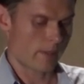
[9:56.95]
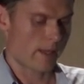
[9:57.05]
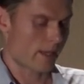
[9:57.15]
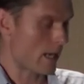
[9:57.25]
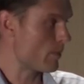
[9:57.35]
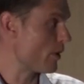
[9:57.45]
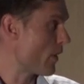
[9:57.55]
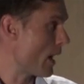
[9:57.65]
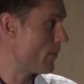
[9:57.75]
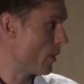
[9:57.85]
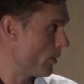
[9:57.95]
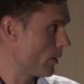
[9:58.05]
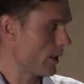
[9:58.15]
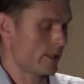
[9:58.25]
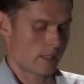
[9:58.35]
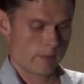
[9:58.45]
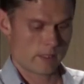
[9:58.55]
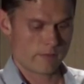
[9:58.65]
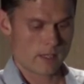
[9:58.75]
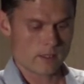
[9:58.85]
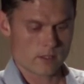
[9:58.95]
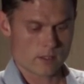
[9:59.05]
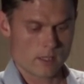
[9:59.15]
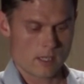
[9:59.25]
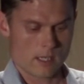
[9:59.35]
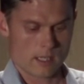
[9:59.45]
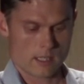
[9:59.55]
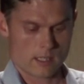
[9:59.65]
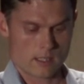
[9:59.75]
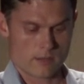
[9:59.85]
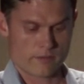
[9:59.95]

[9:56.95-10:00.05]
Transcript: and the number of hypoglycemic events uh,